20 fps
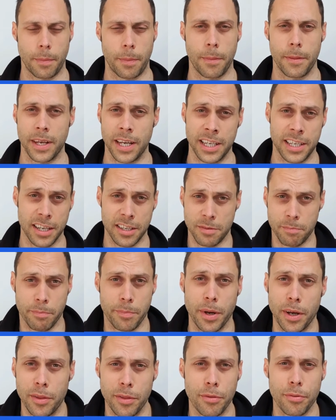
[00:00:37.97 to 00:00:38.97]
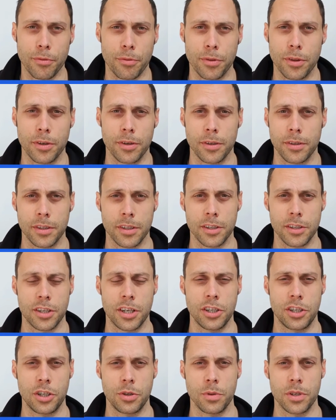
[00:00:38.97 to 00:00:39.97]
it doesn't burn through the
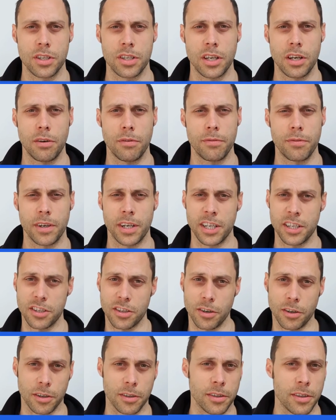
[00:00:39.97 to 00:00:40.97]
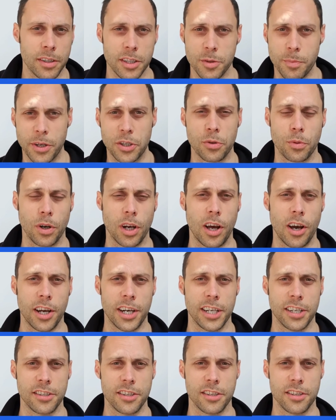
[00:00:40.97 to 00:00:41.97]
tissue itself, and it's got special
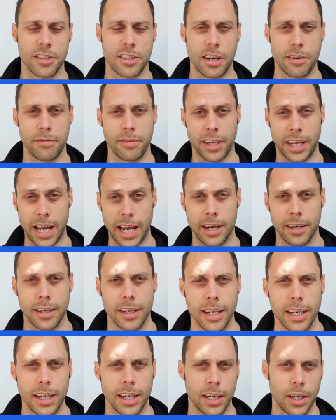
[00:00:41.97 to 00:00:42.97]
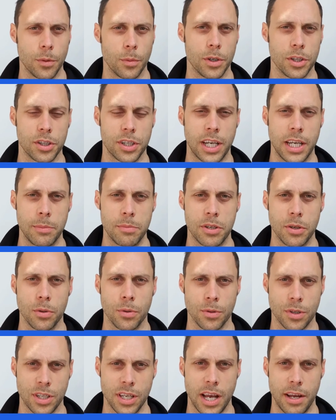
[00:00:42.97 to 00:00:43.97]
linings and stuff again, which keeps it
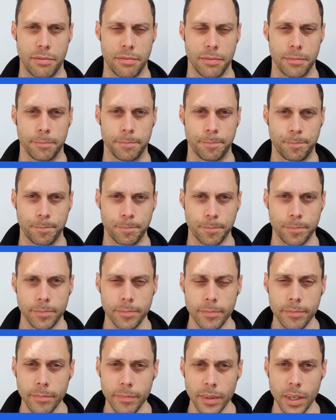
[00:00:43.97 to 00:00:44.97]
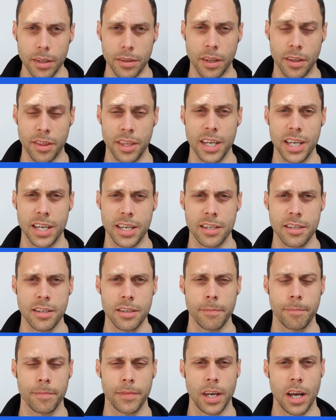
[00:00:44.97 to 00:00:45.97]
all safe. The thing
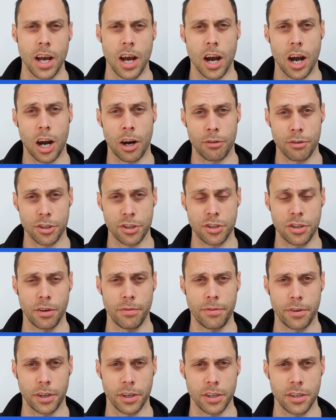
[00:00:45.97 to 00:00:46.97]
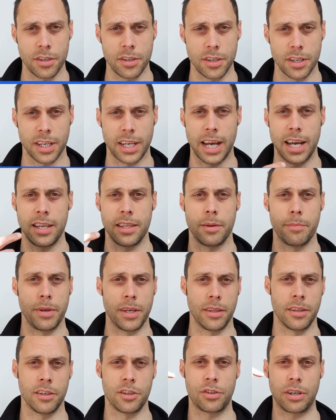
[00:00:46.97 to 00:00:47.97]
is, our esophagus, okay, the
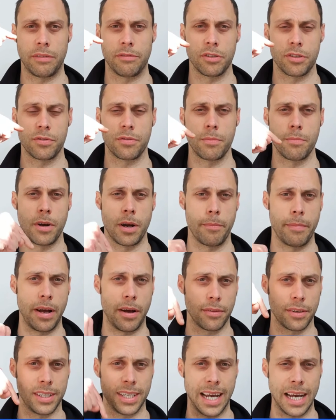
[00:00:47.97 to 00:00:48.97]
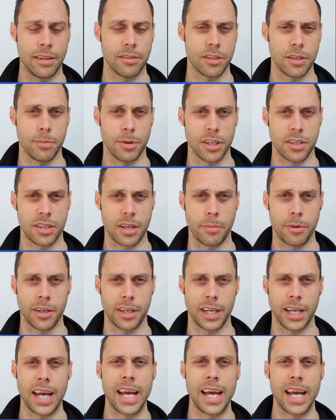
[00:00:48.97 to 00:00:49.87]
bit that travels from my mouth down to my stomach,